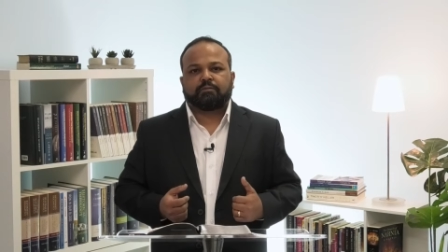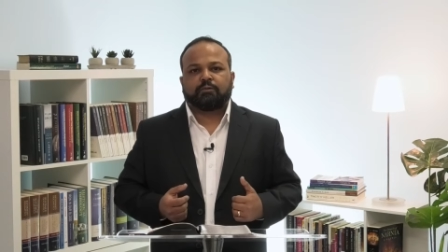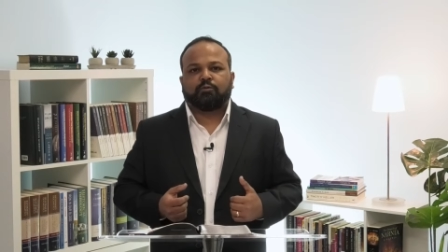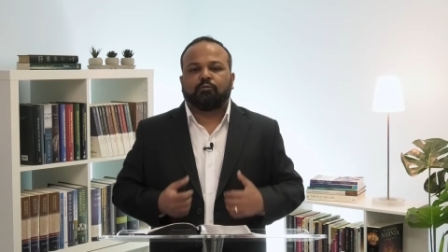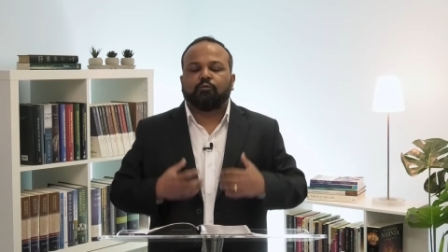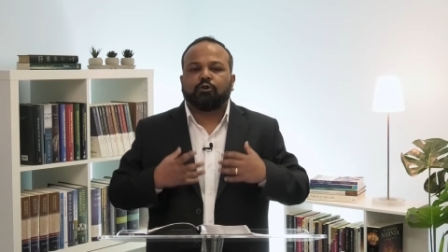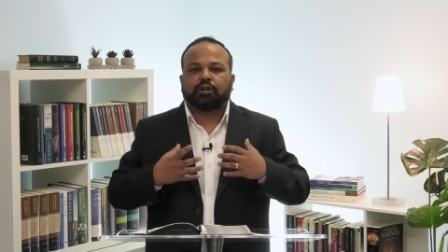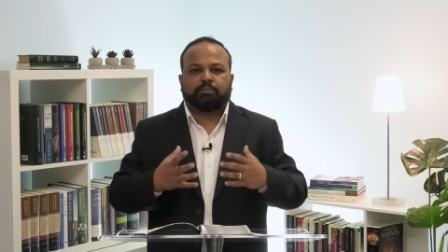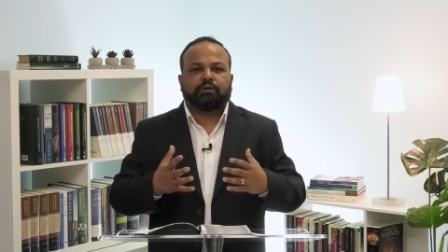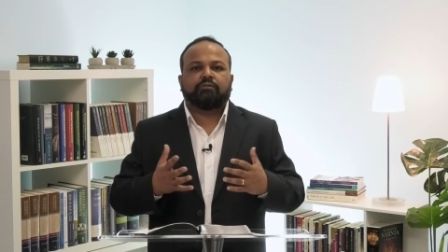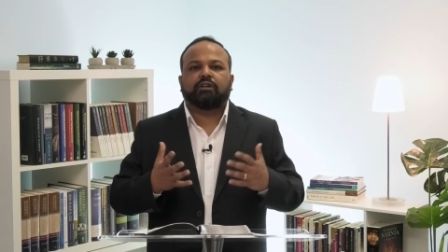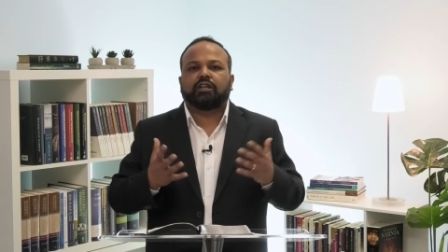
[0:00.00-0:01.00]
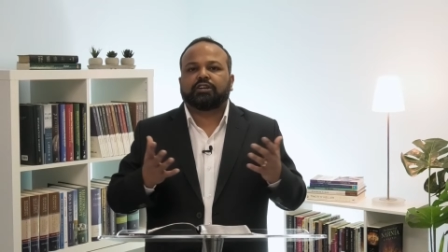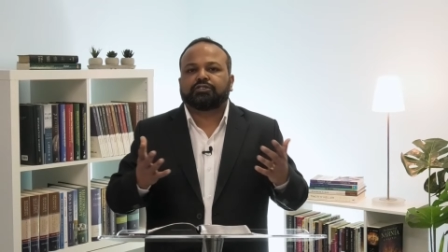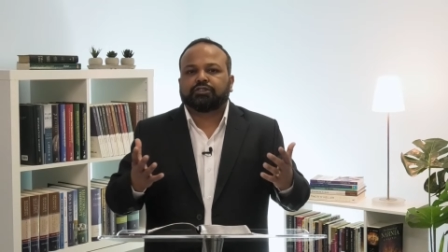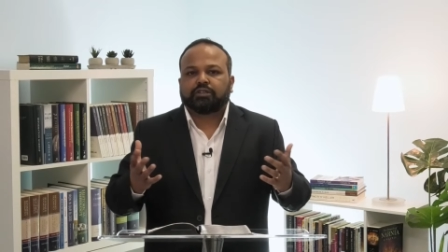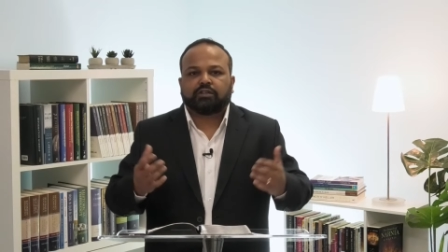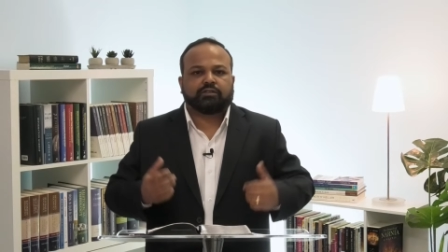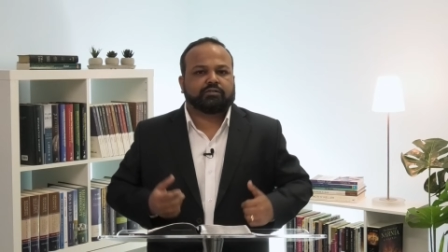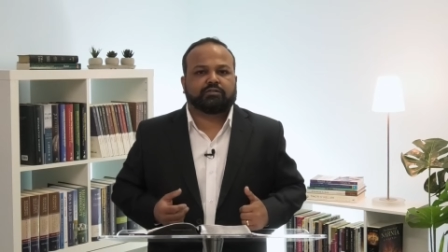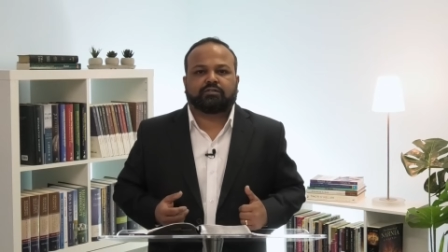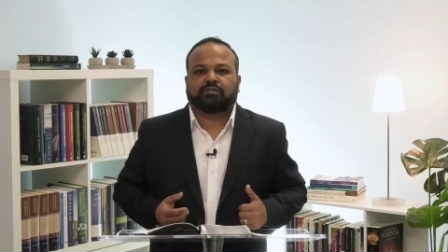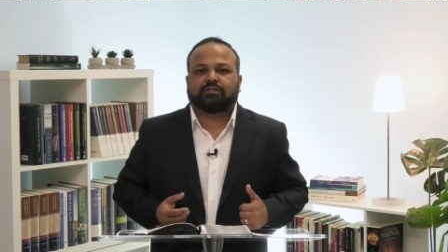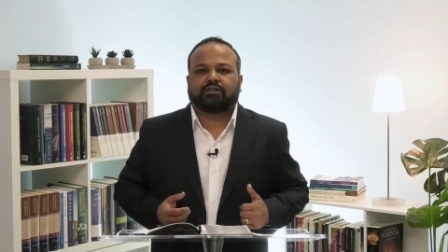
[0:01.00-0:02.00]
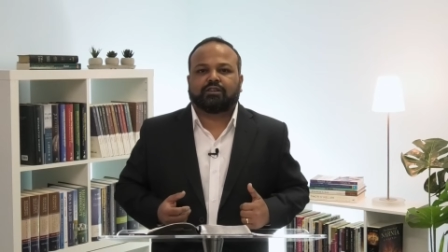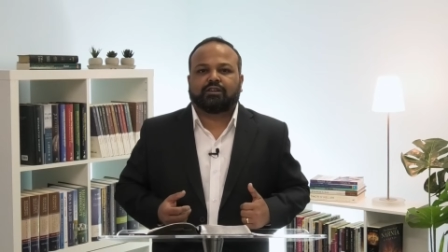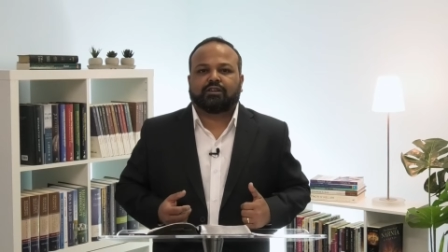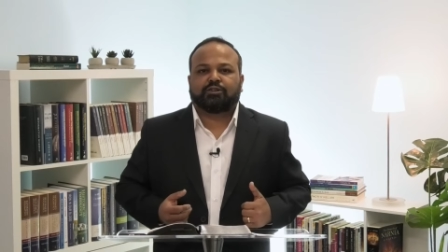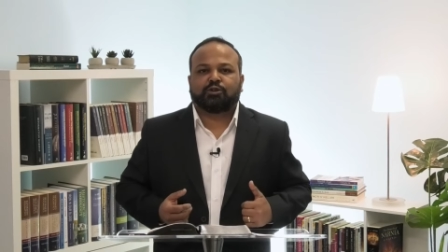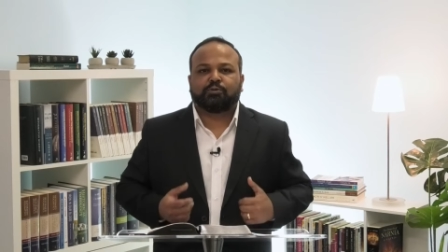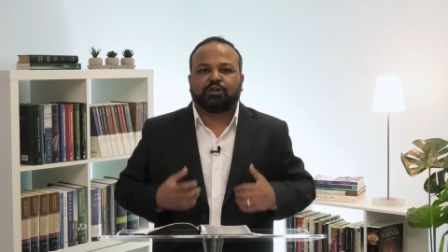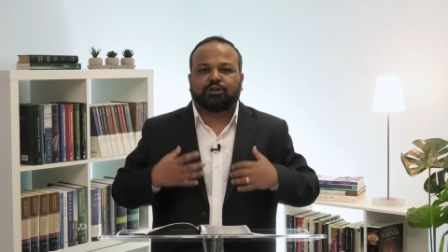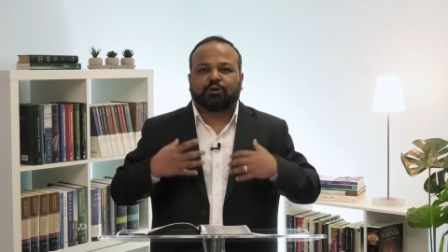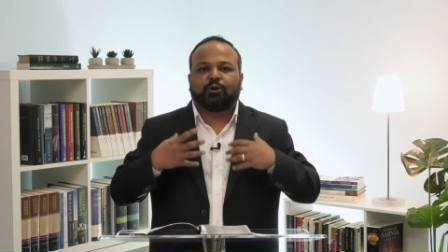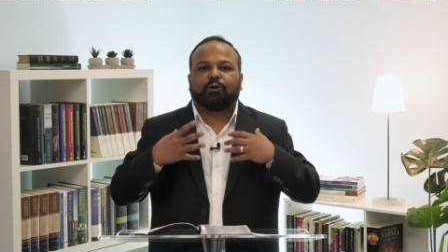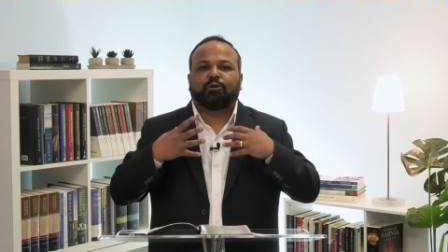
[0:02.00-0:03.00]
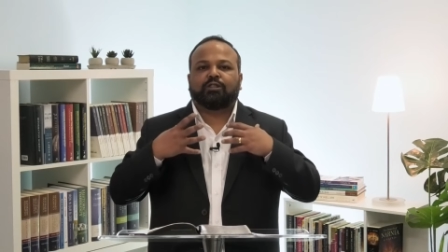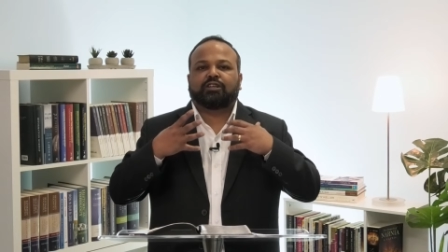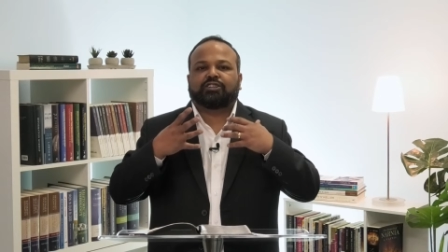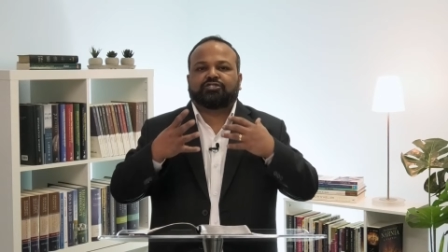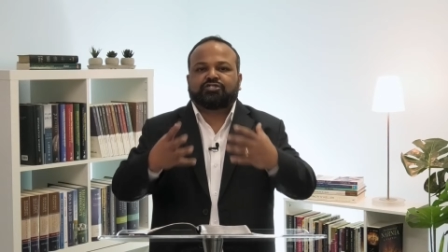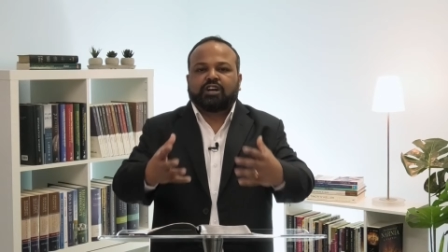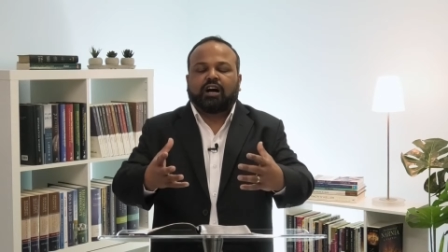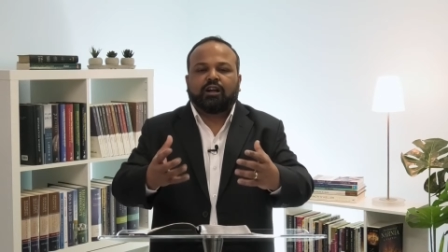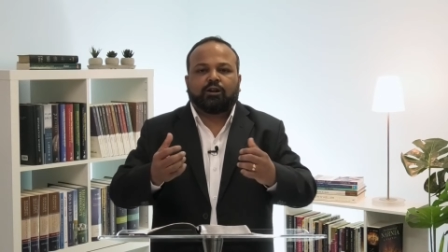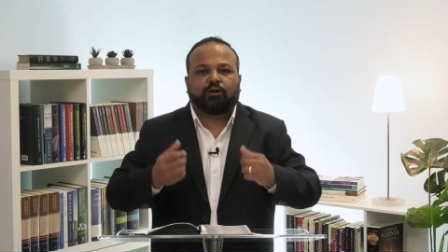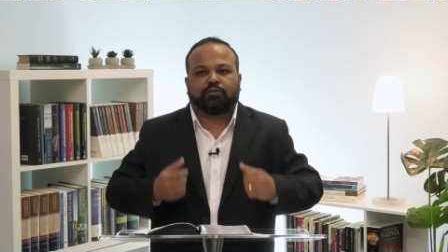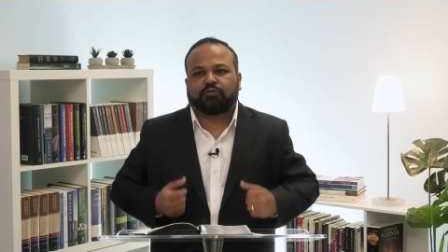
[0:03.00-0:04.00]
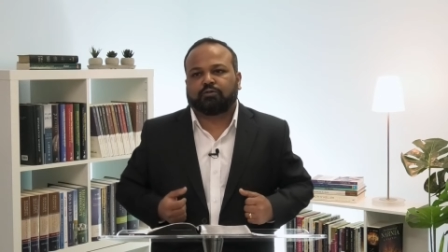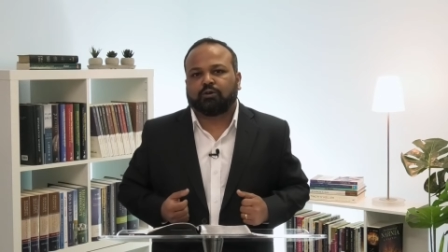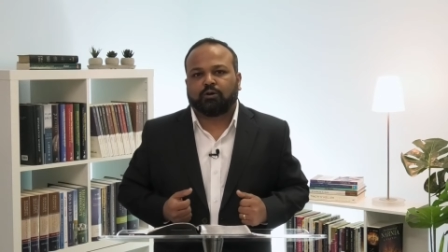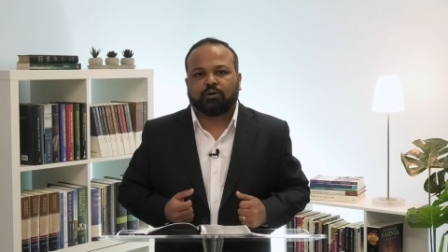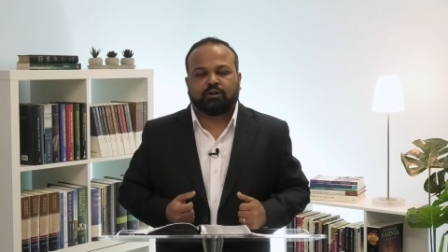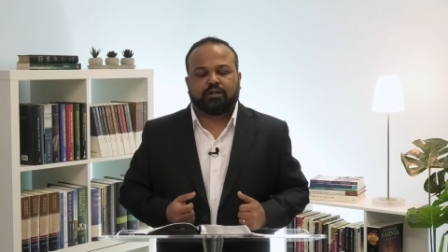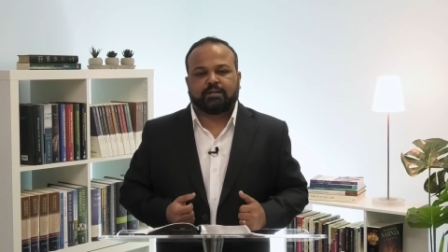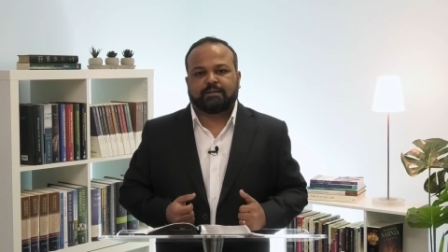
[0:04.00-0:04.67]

What a privilege it is to be called the child of God.